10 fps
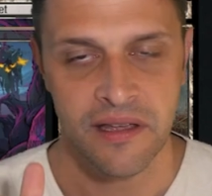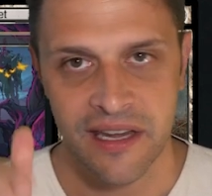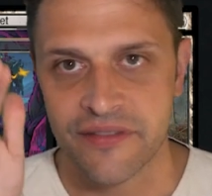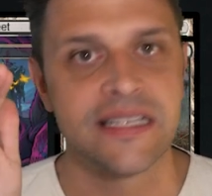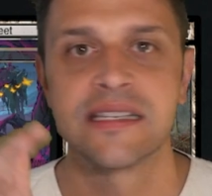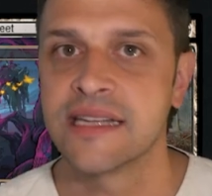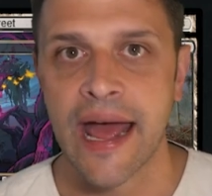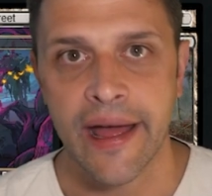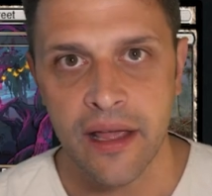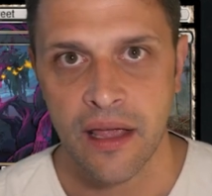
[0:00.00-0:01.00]
kind of a
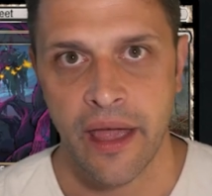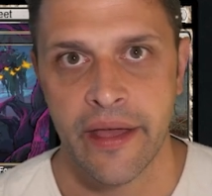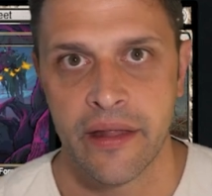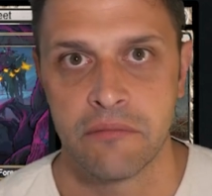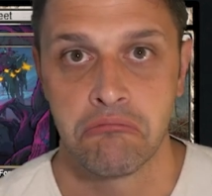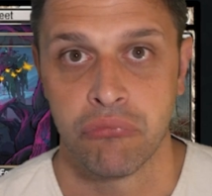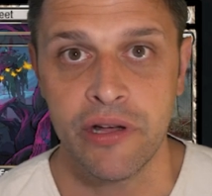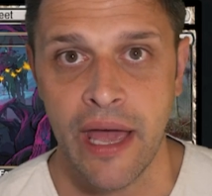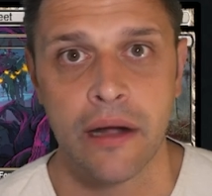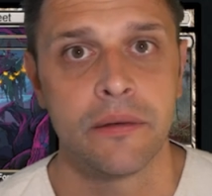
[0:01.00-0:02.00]
stack and
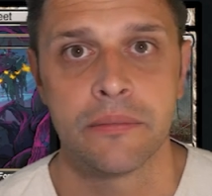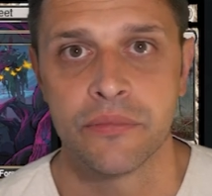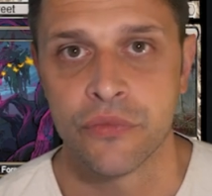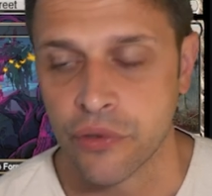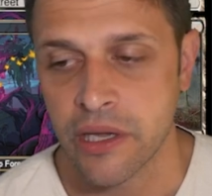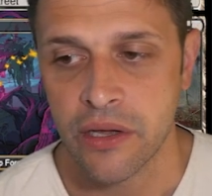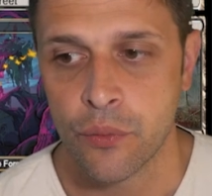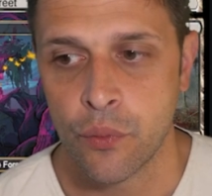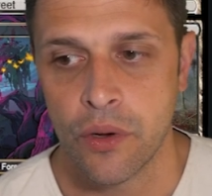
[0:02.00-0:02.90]
look at them. Look at